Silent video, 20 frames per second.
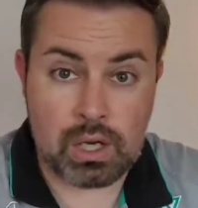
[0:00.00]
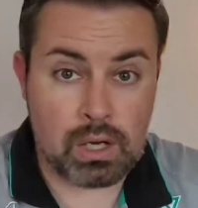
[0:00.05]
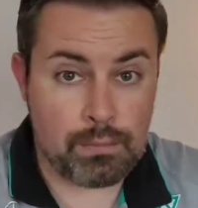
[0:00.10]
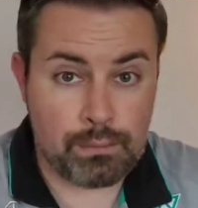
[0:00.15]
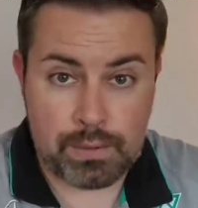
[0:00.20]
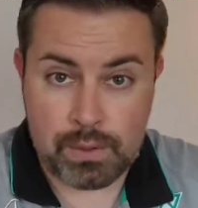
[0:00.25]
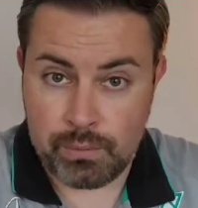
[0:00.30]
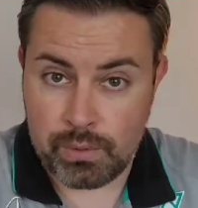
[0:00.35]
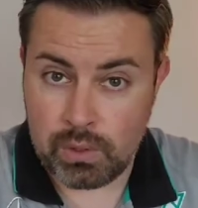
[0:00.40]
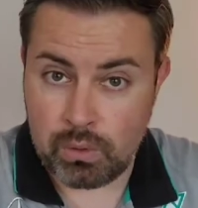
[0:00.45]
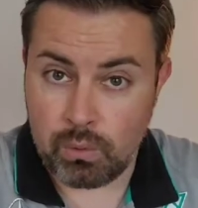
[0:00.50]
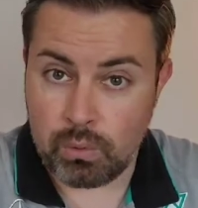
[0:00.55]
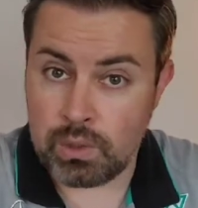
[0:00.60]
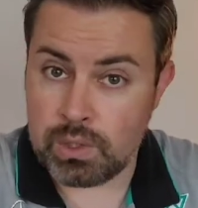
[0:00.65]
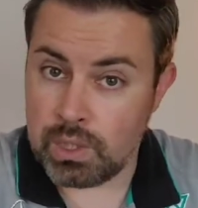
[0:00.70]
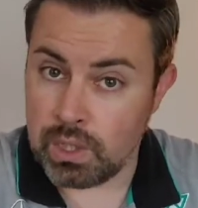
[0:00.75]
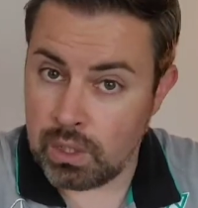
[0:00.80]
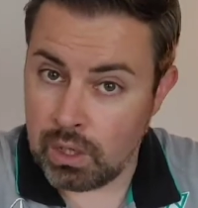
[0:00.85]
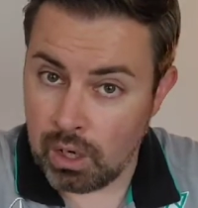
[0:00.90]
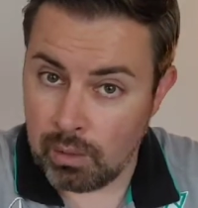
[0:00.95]
if they were going
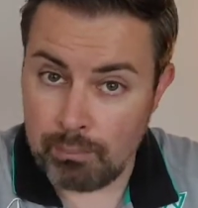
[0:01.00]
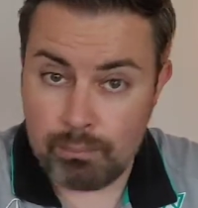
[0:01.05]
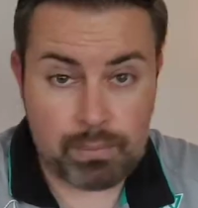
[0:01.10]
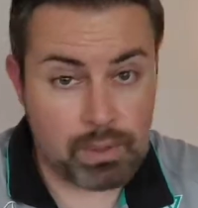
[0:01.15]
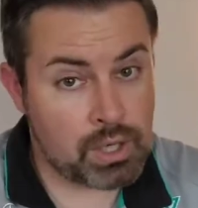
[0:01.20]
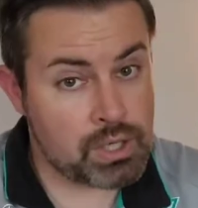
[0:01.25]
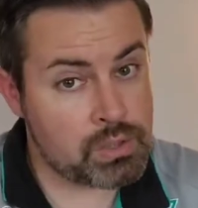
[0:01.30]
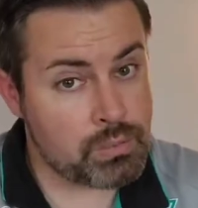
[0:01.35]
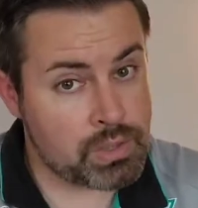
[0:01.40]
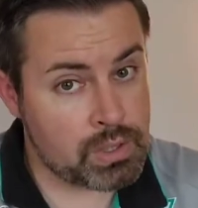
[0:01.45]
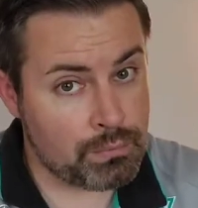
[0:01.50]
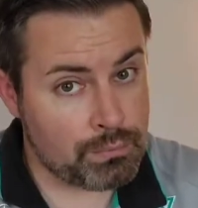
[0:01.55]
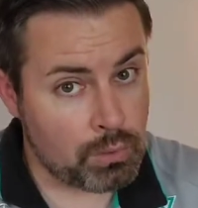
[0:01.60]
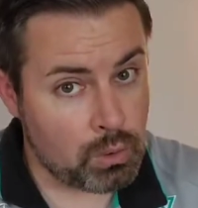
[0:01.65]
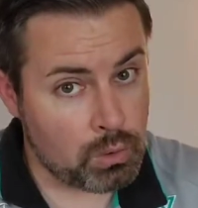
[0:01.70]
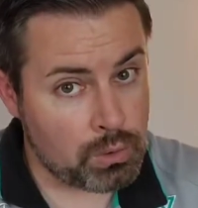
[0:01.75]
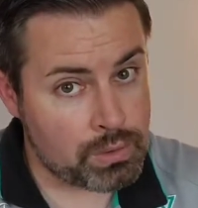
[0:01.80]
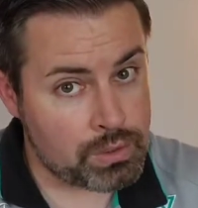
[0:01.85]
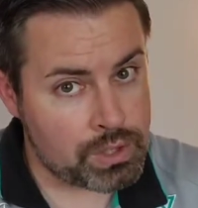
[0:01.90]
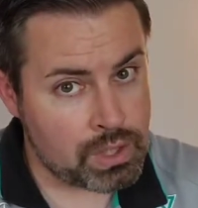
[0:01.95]
to come, because it was a
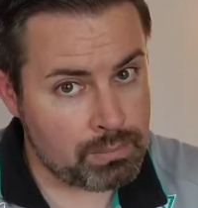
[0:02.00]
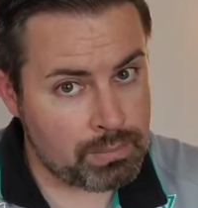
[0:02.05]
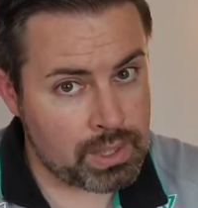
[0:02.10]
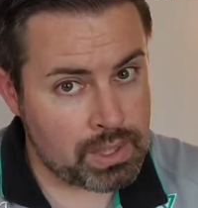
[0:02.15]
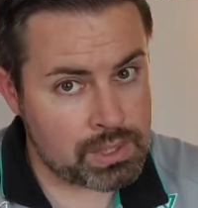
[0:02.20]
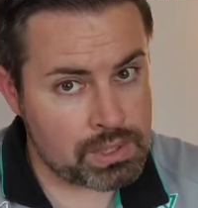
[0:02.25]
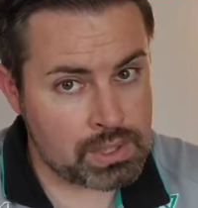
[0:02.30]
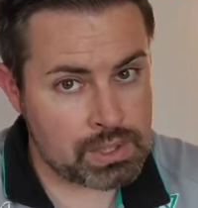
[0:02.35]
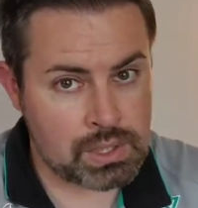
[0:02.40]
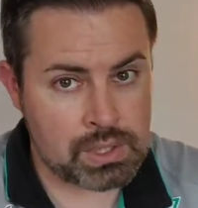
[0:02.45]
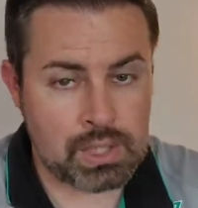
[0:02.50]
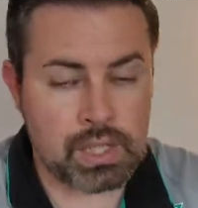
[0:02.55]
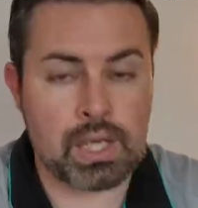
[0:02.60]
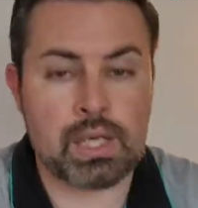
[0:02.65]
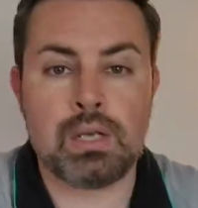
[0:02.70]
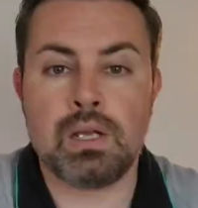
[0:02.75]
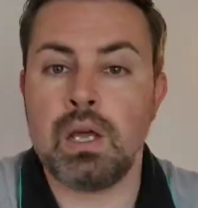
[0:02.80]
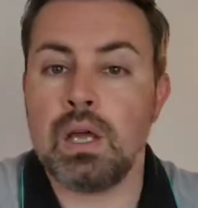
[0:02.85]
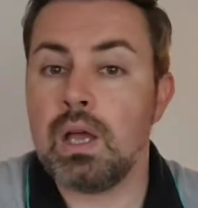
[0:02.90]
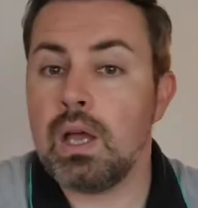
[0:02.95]
voluntary basis
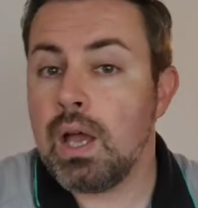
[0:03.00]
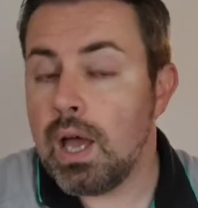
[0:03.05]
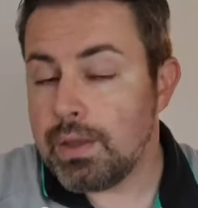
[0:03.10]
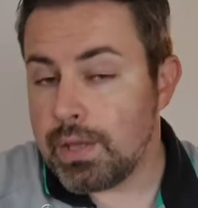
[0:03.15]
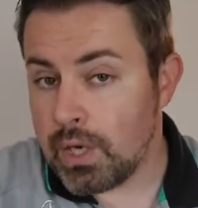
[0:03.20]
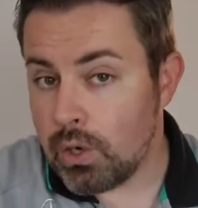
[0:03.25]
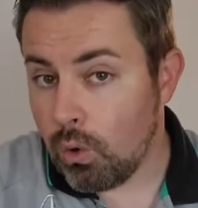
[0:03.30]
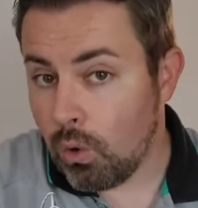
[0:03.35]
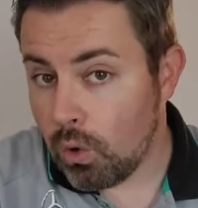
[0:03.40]
then